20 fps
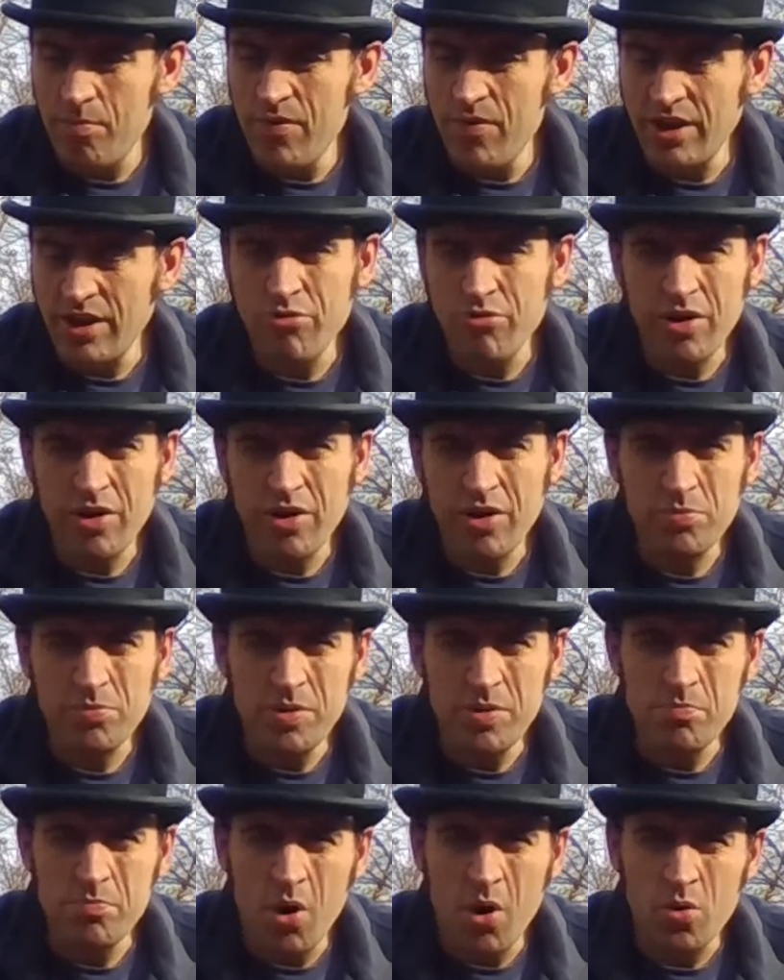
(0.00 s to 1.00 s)
incredibly
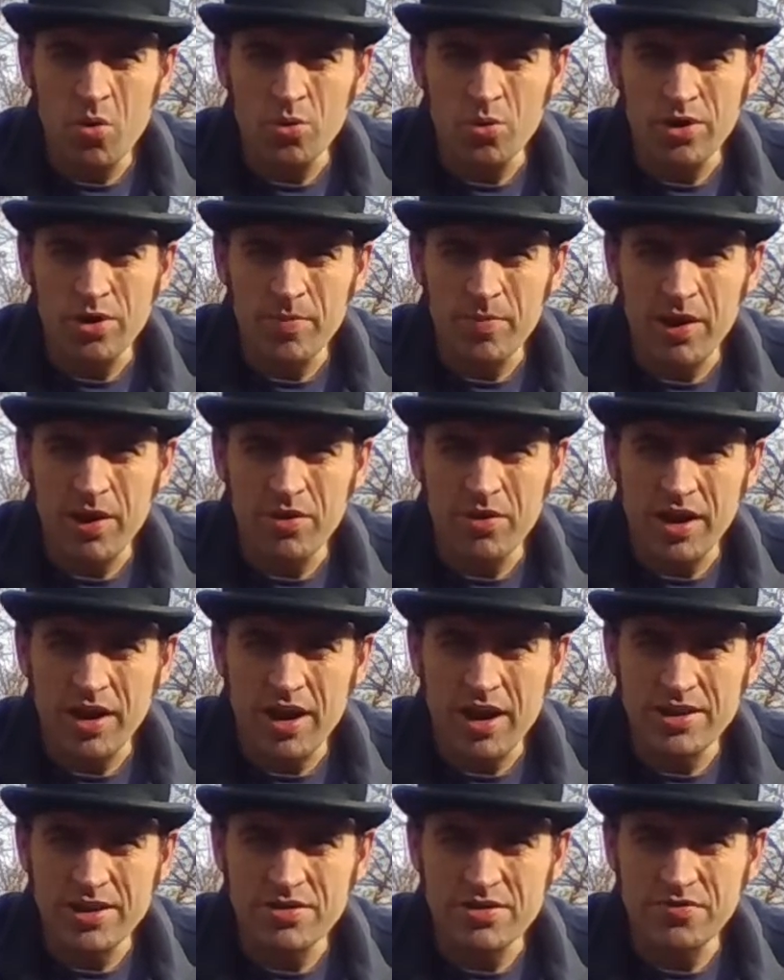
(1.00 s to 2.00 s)
bold about the
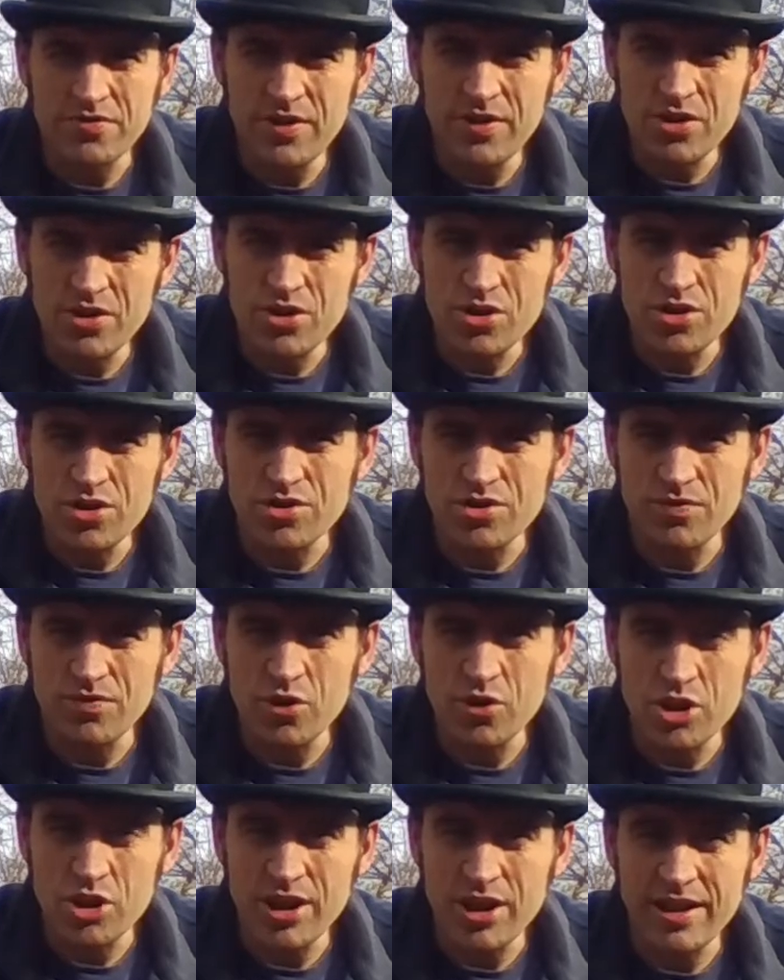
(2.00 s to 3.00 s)
kinds of features and
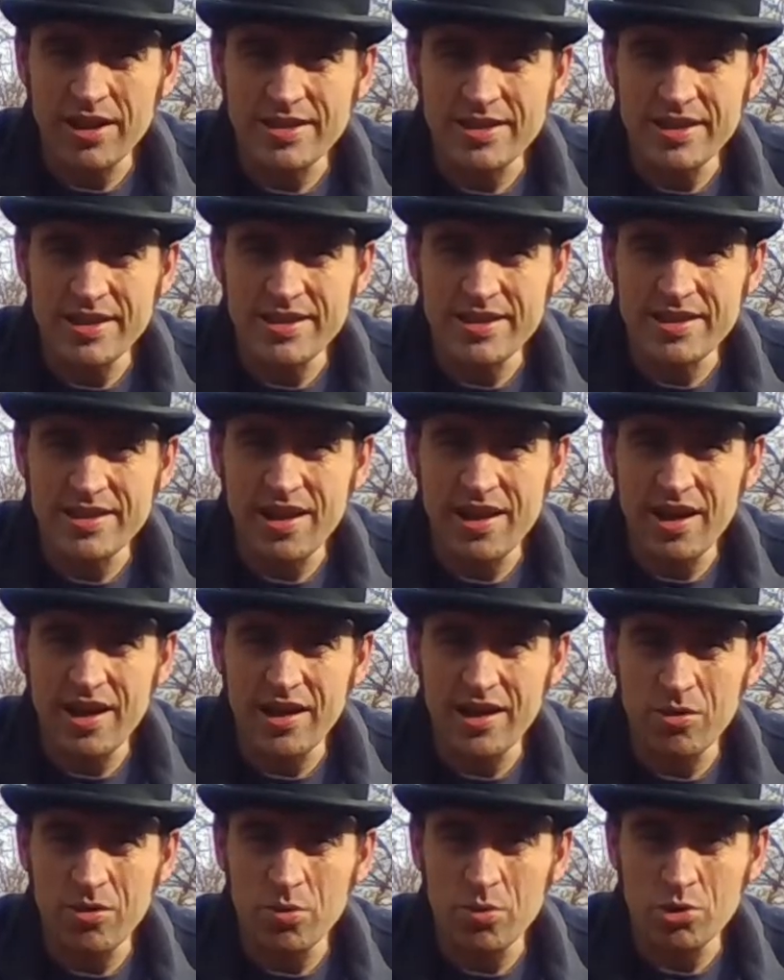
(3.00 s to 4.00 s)
functionalities that
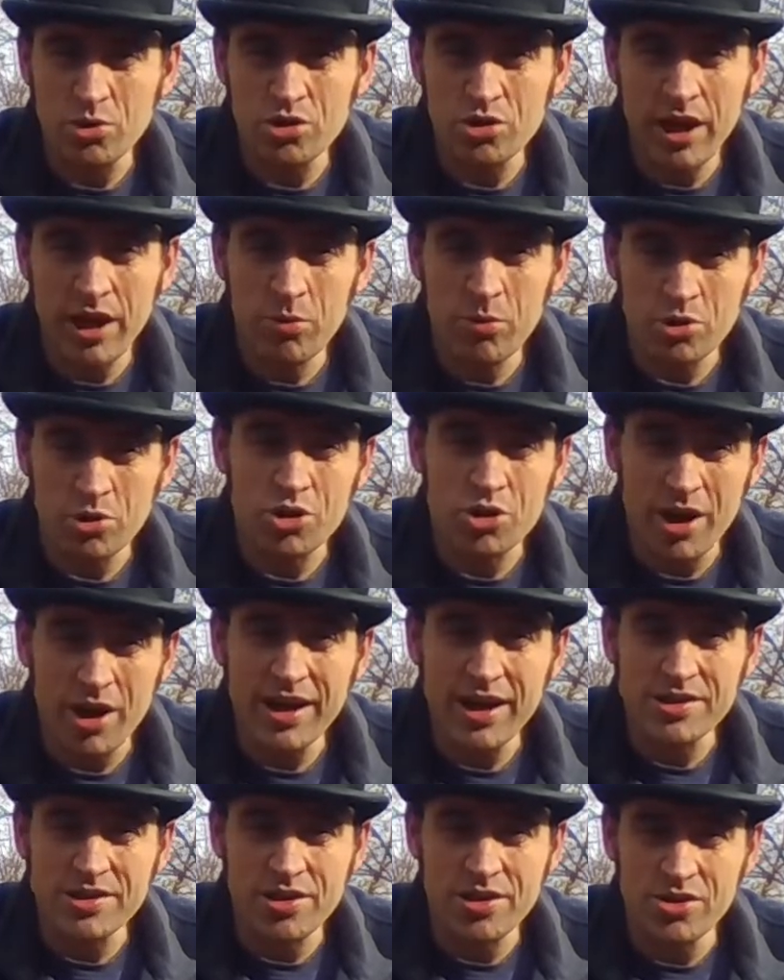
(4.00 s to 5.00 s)
he'll try
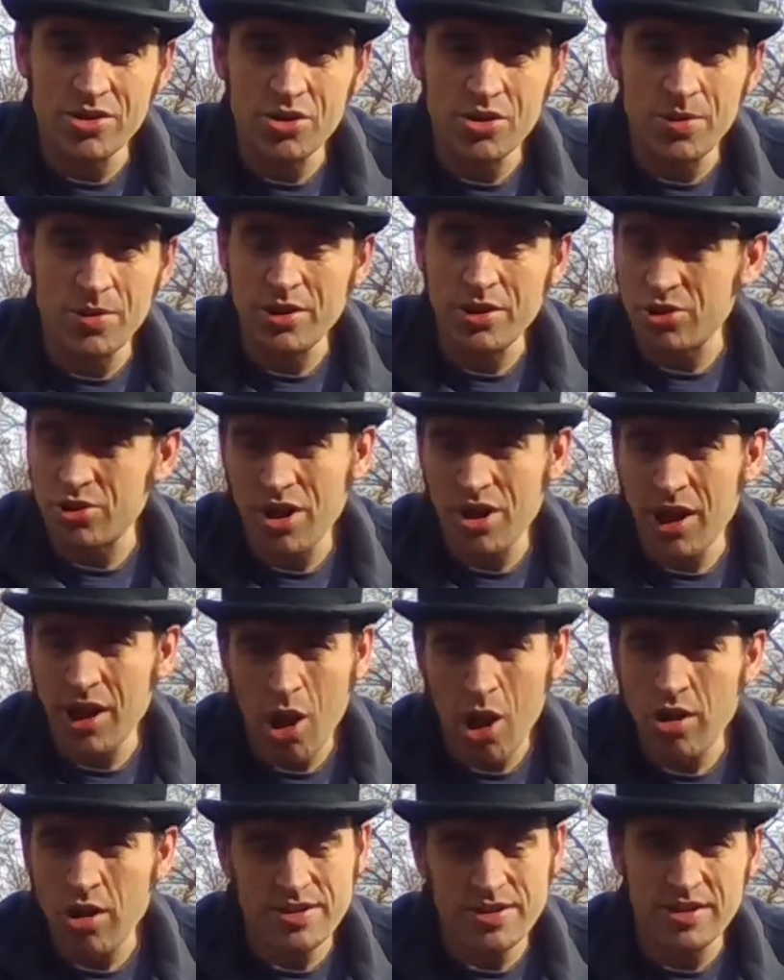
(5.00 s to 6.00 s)
to do, and he'll try
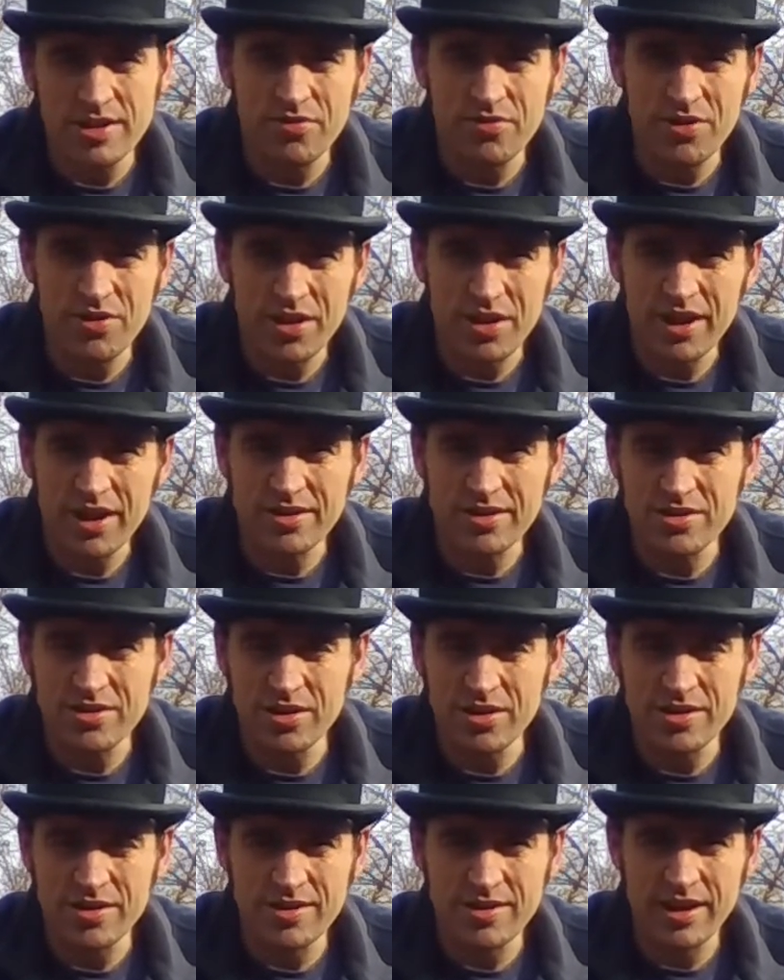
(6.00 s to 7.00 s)
lots of different things to
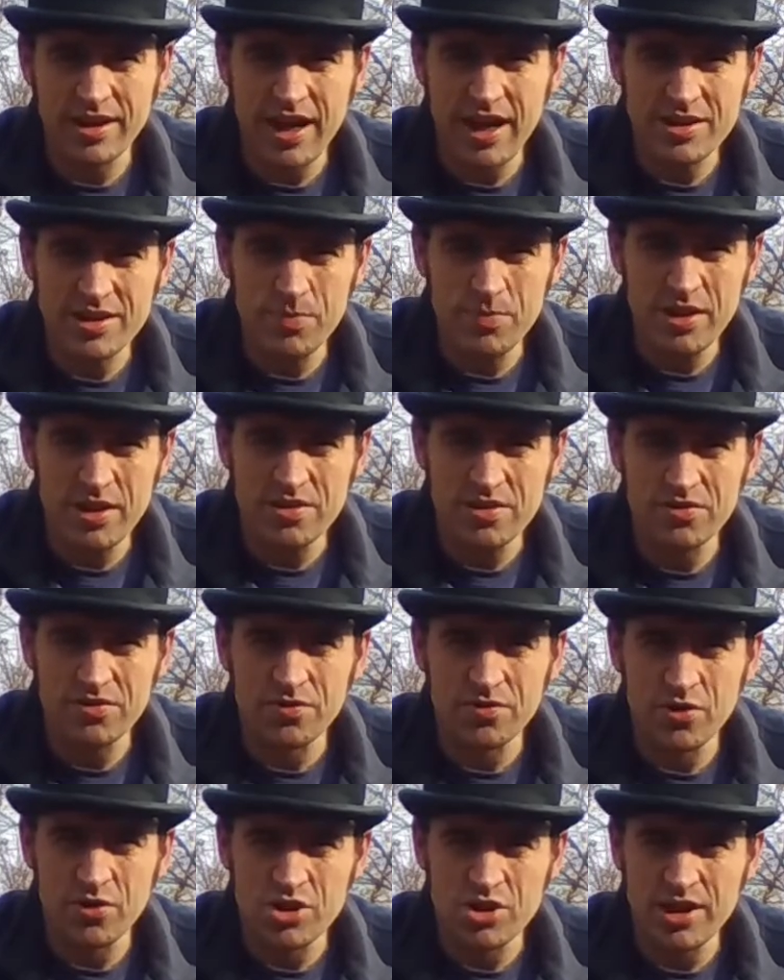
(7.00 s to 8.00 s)
get a piece of
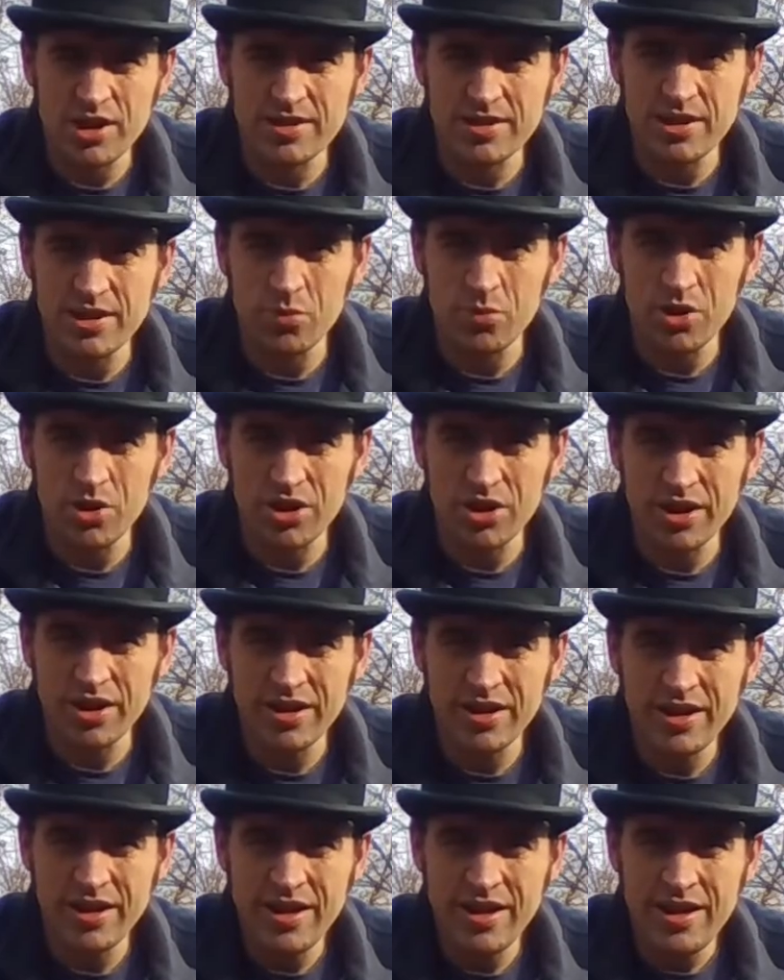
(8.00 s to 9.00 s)
functionality to work.
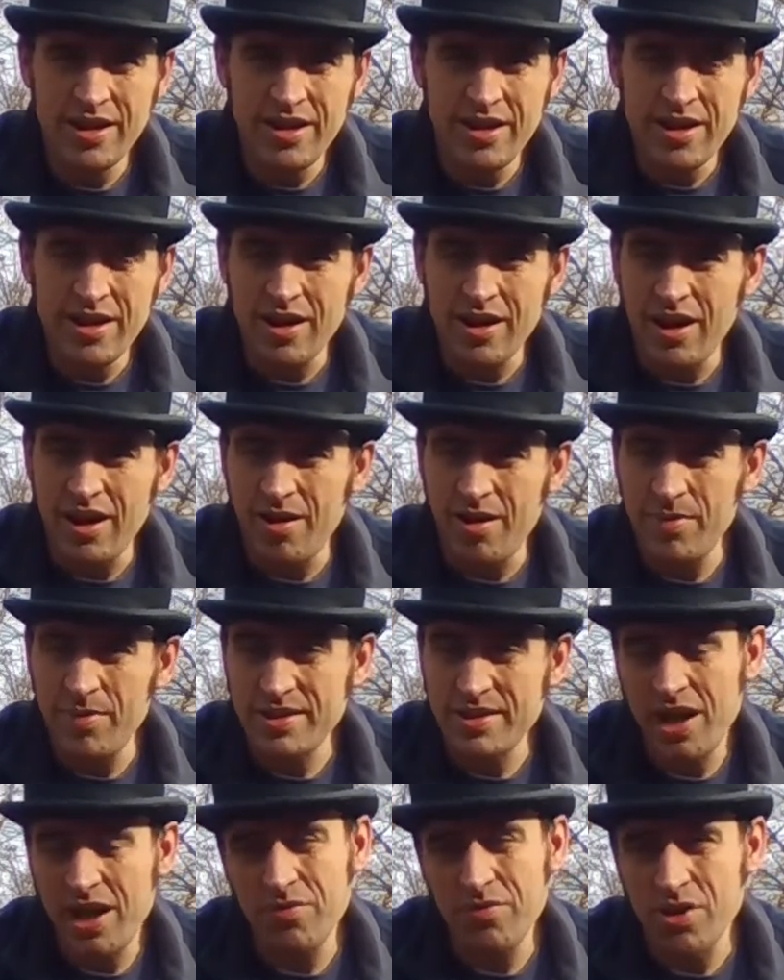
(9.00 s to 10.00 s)
It's
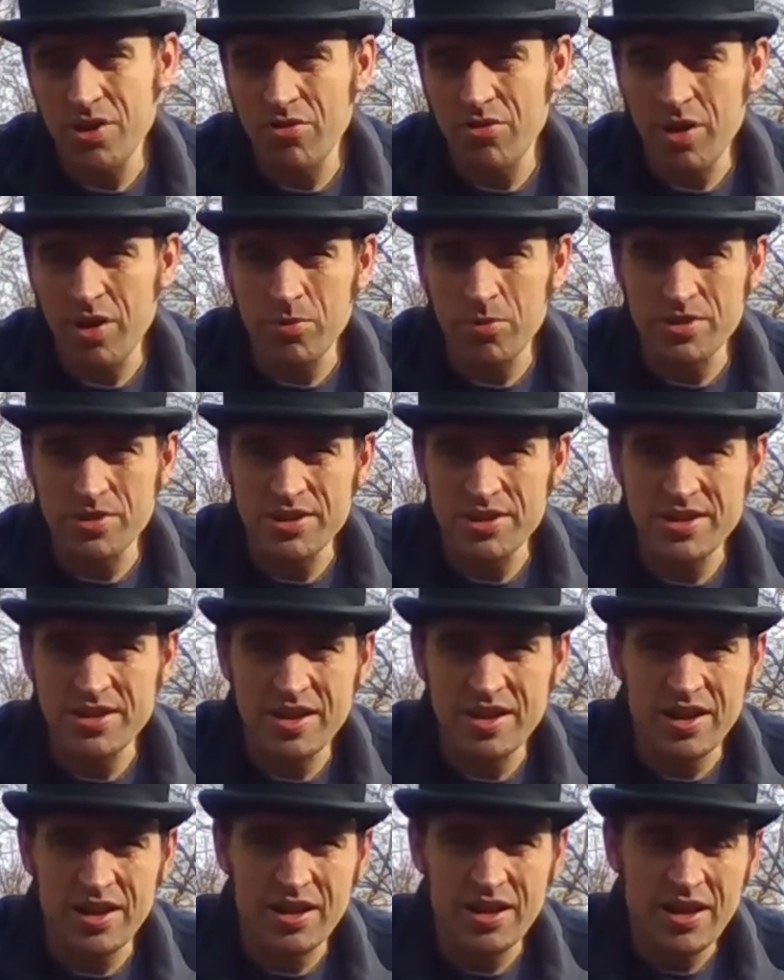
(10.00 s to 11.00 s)
kind of incredible to
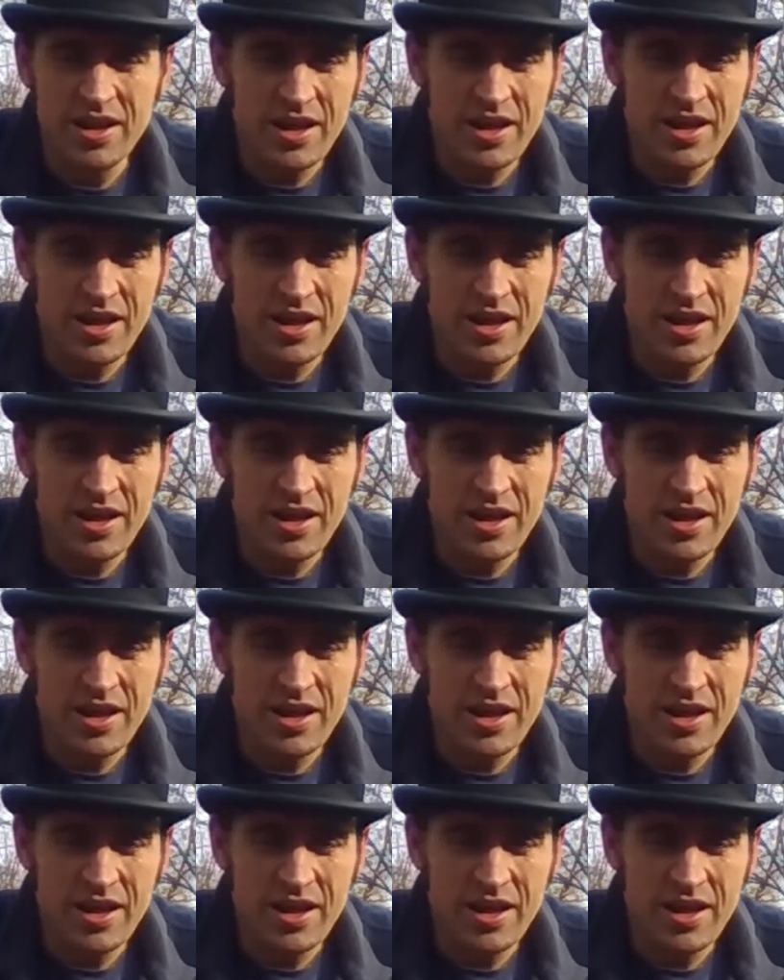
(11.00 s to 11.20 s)
see.